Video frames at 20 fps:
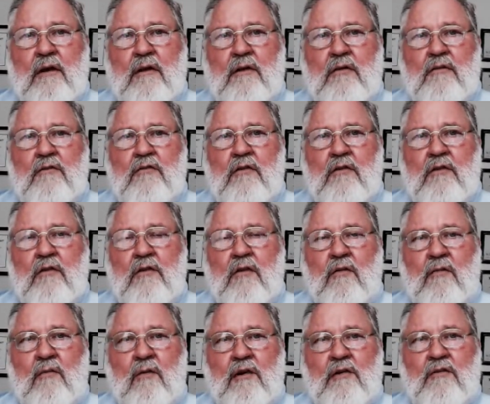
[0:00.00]
So you don't
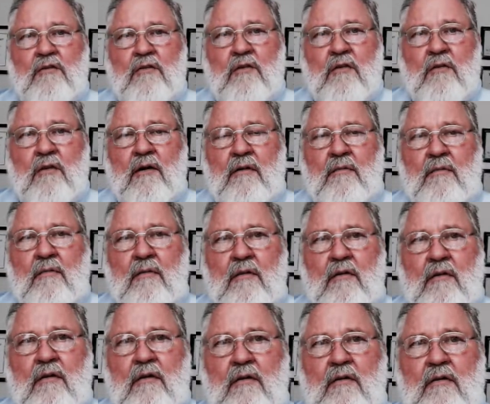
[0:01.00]
want to,
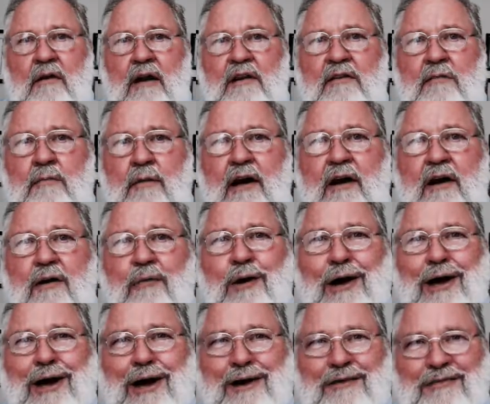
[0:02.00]
you'd like to buy your way
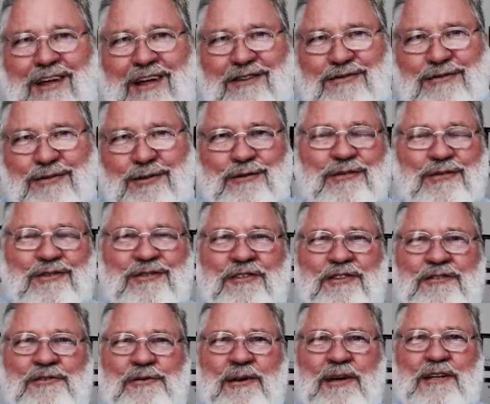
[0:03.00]
out of that sort of a
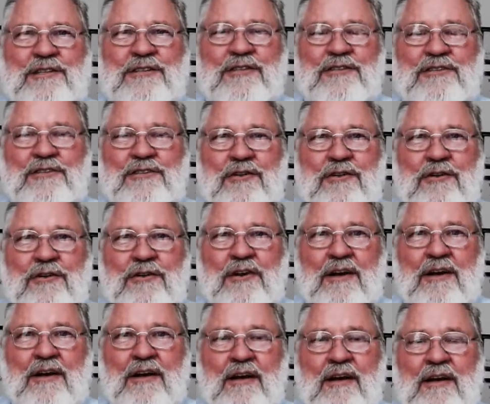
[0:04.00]
situation, so you can
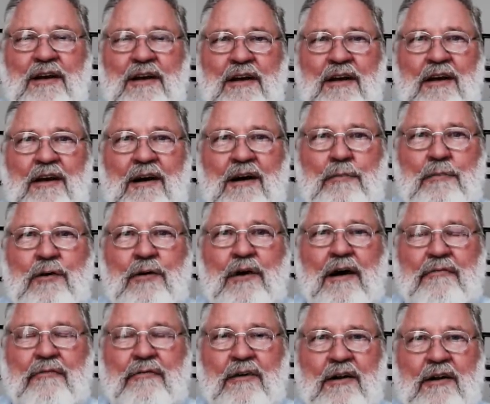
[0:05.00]
put
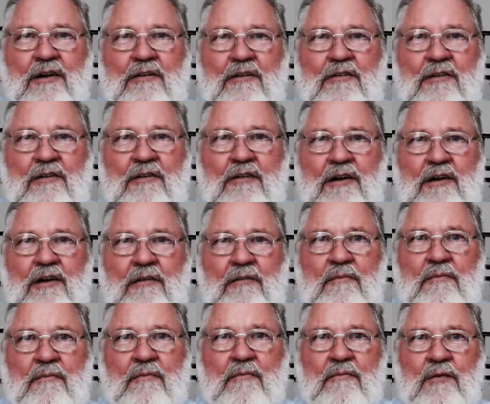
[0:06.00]
effort into the
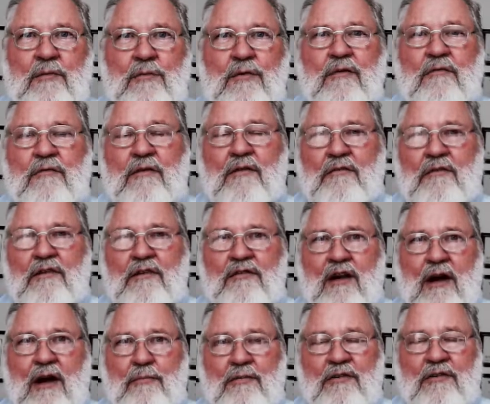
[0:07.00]
removal of these
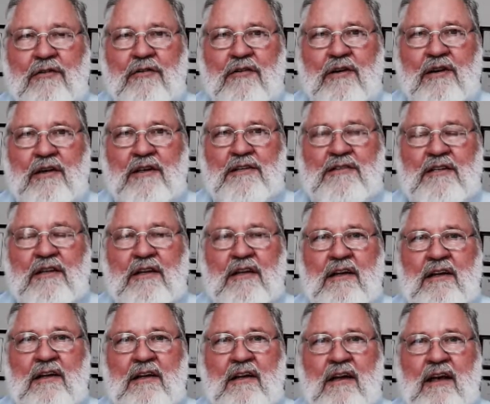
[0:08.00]
opportunities
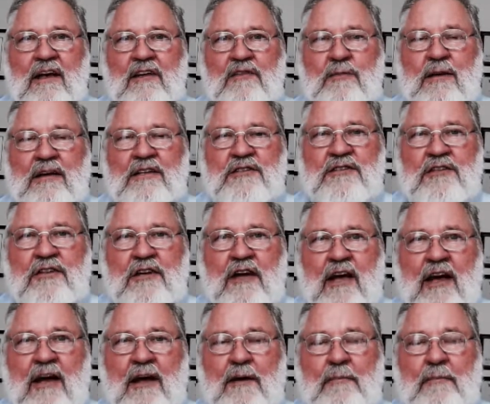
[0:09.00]
as best you can.